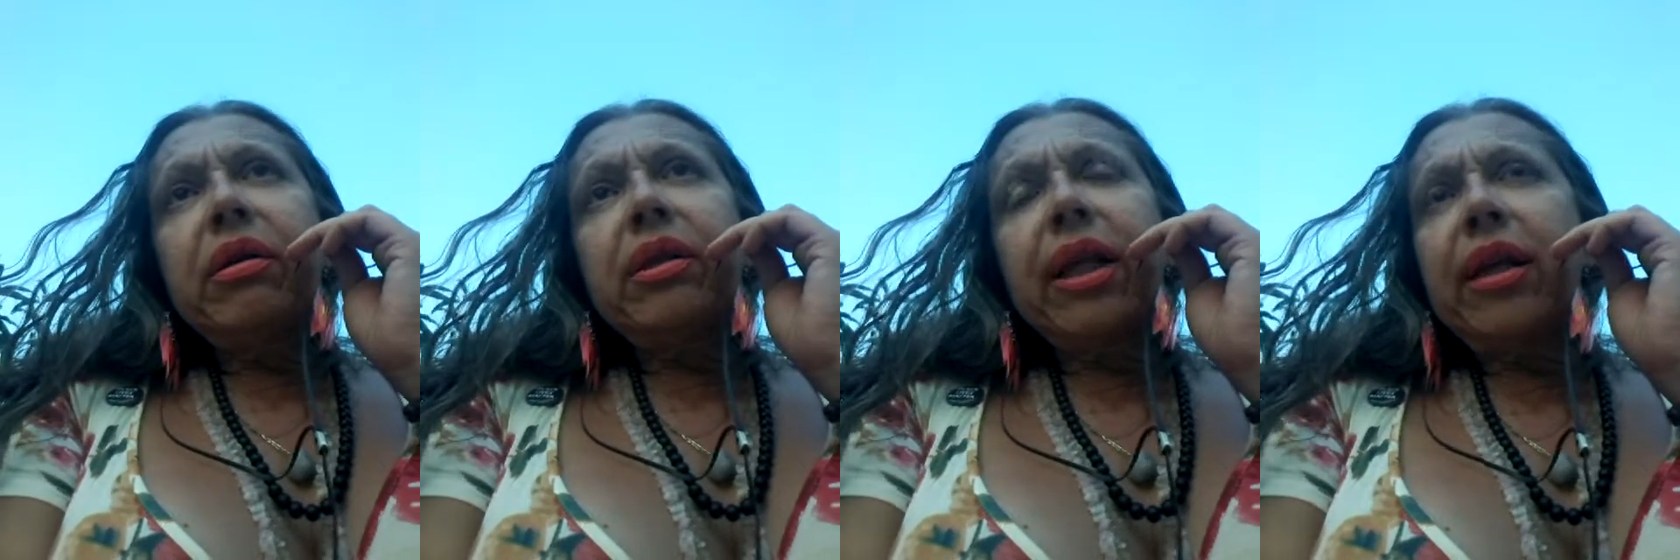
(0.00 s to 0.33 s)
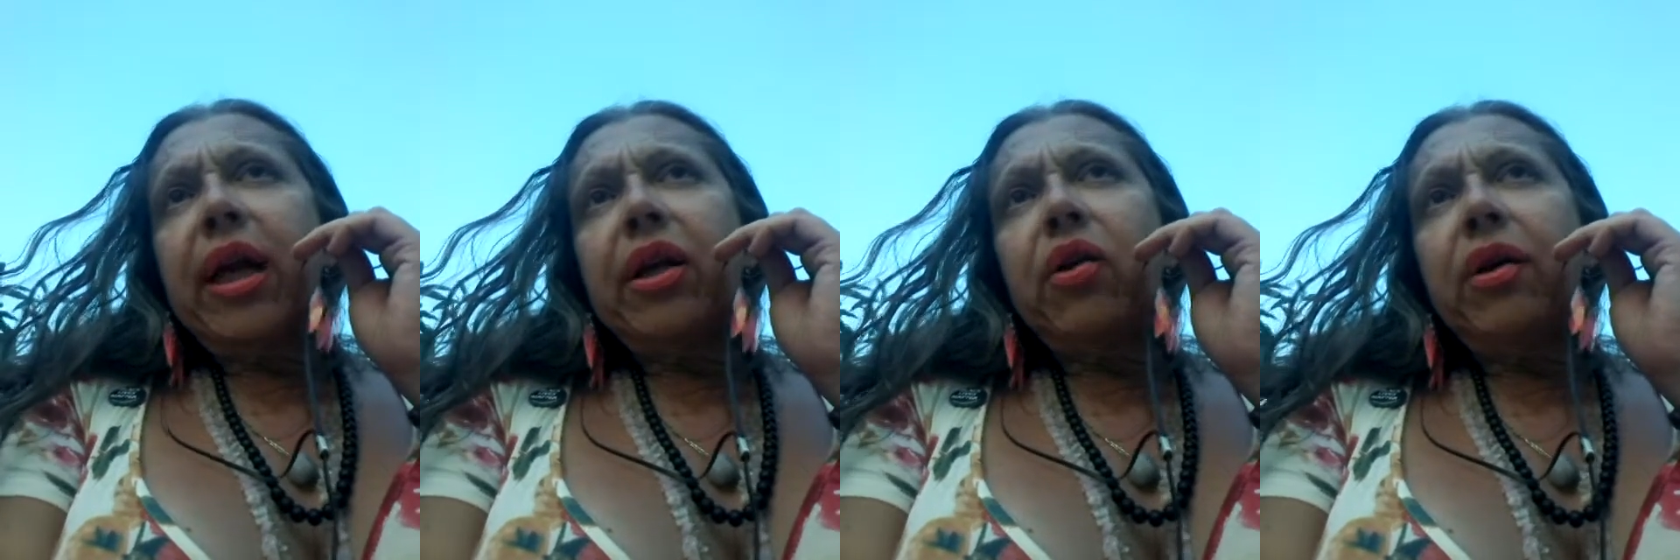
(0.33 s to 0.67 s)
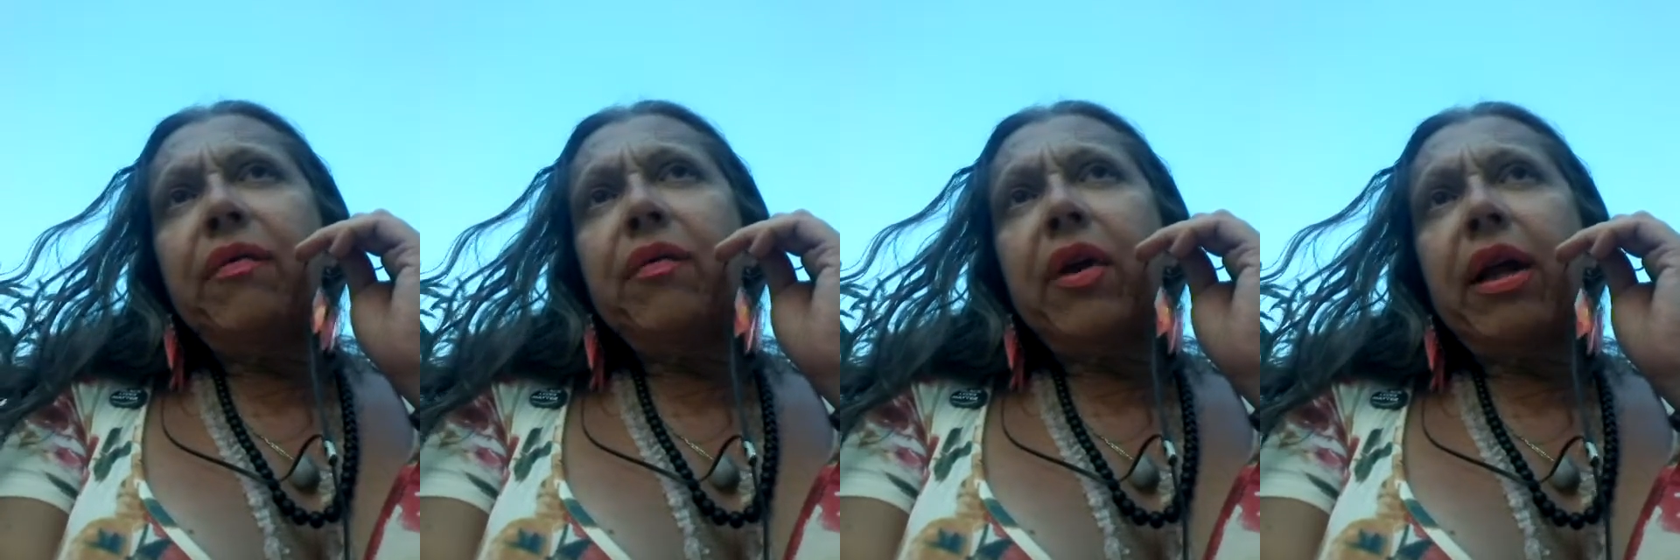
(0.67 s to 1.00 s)
So I think I know
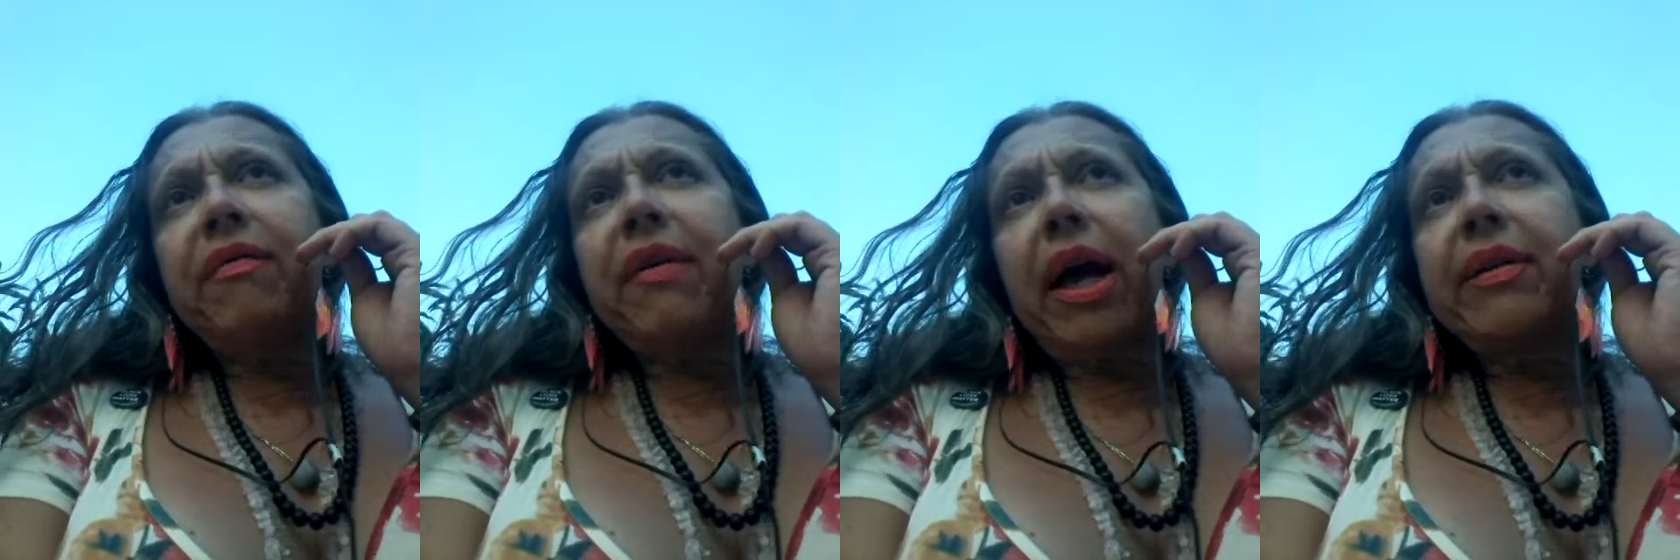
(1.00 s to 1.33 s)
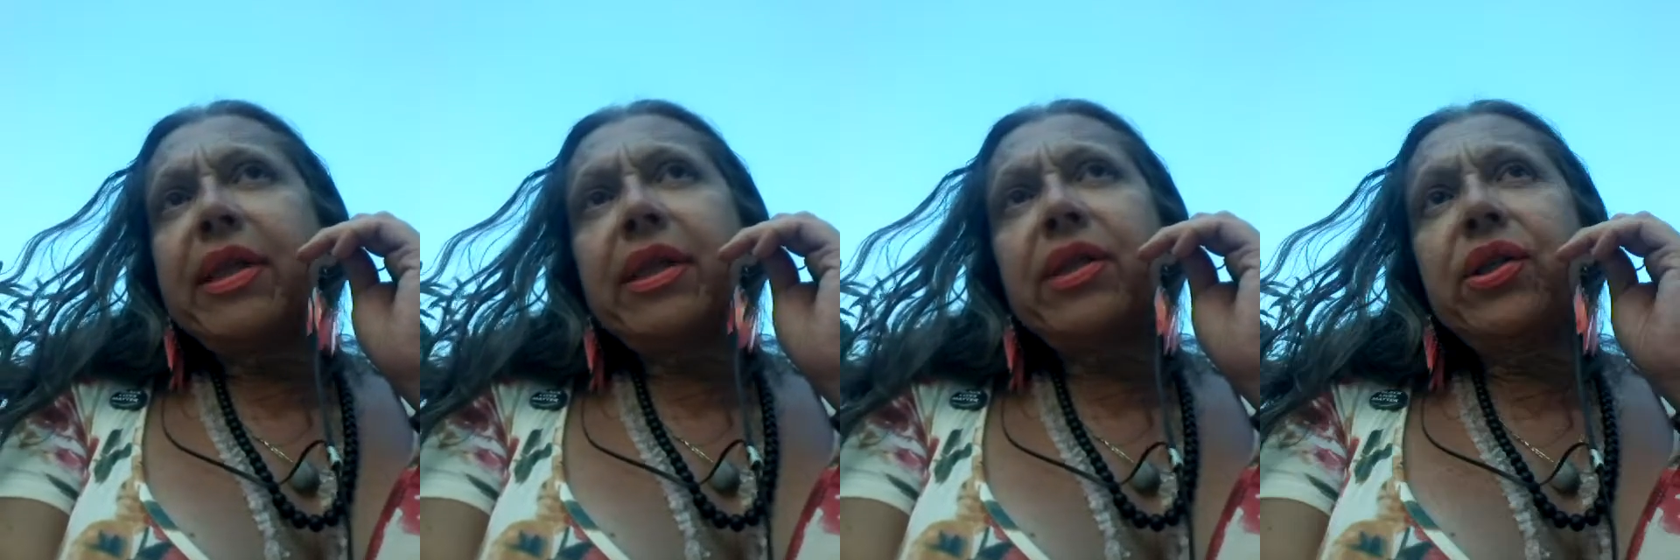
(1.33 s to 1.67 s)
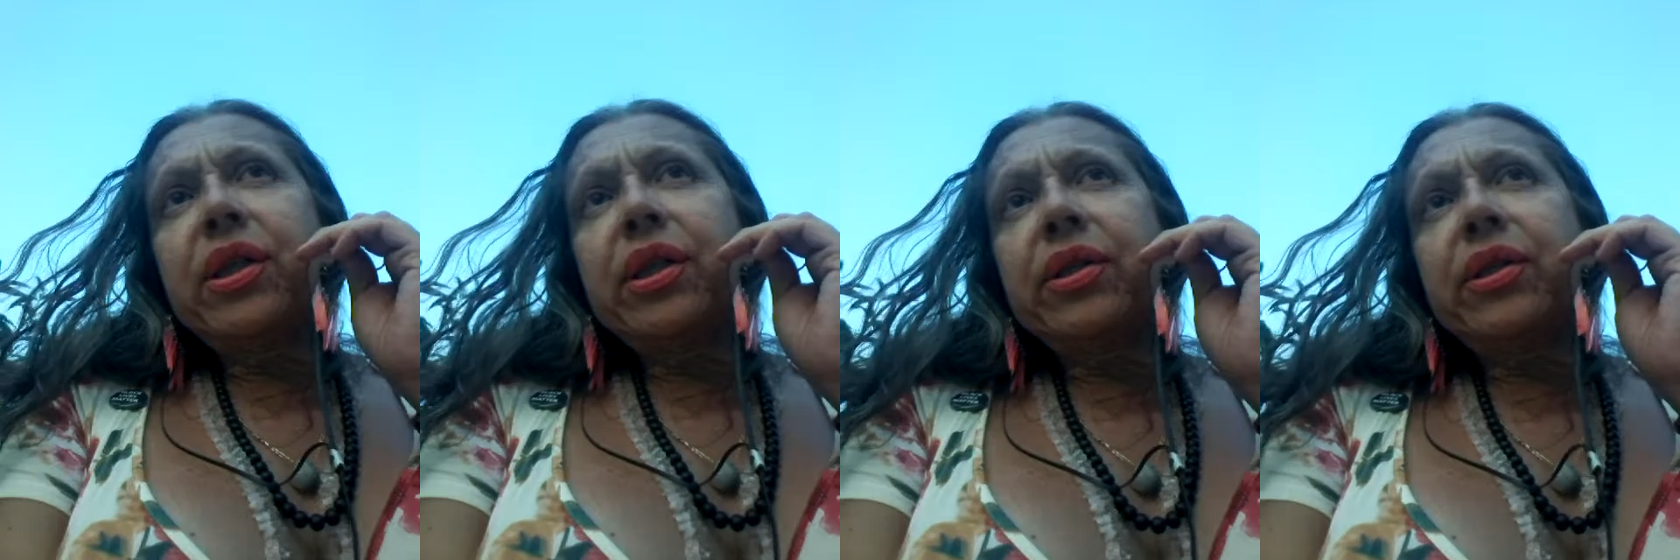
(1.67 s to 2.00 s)
him for like
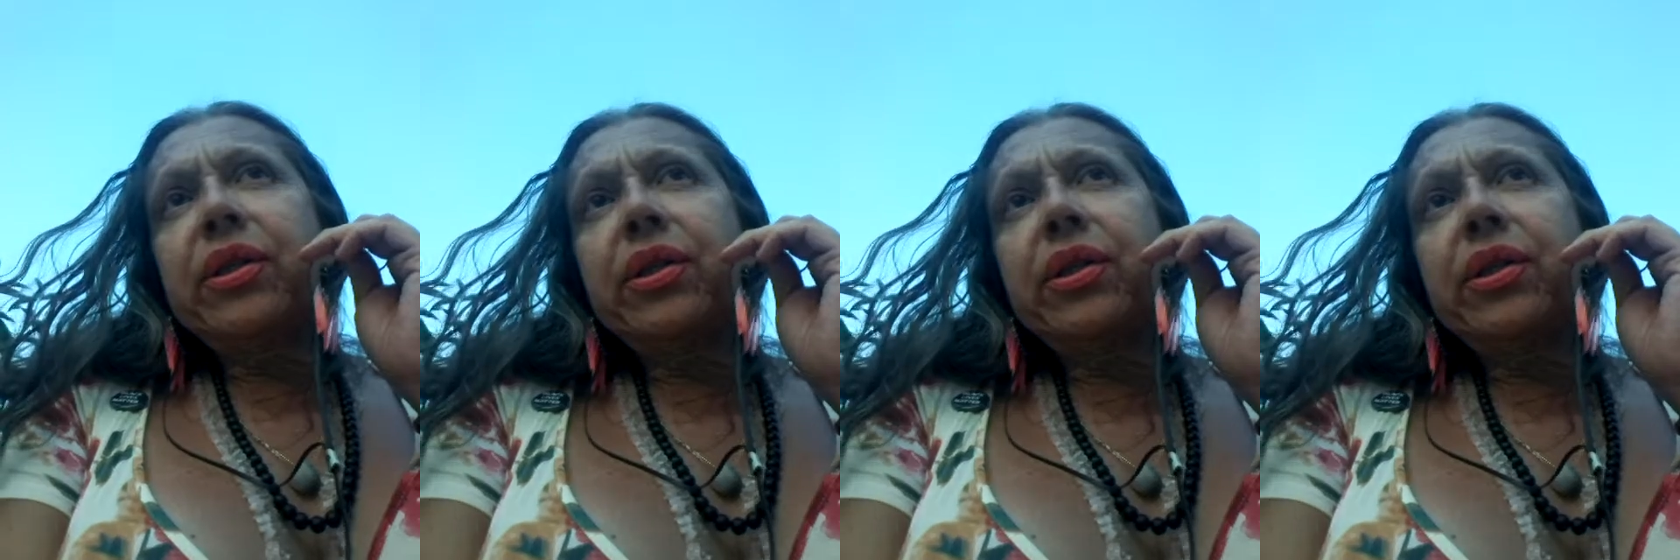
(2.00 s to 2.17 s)
5-6 years.